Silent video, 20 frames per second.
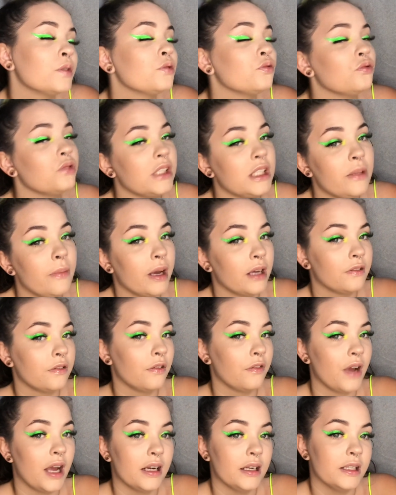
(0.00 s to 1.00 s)
really bad for
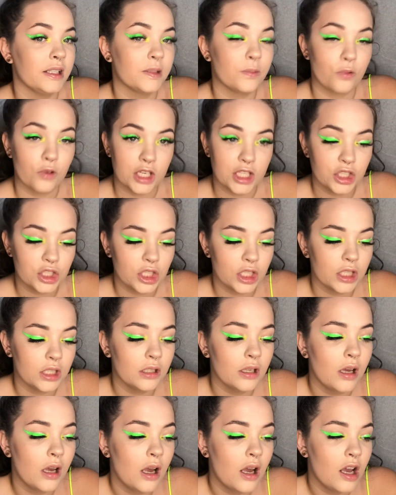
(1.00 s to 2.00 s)
finding inspiration,
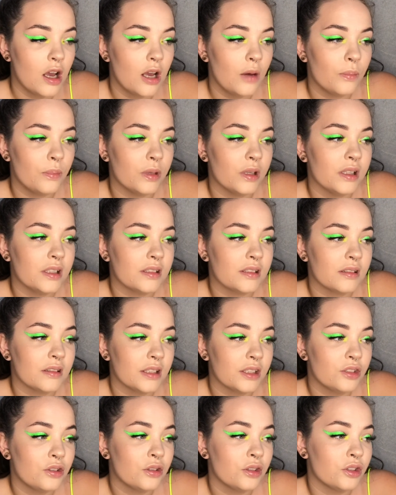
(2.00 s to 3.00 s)
but it's
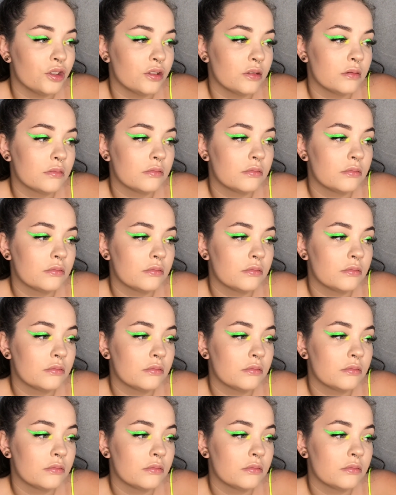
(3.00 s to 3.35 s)
literally just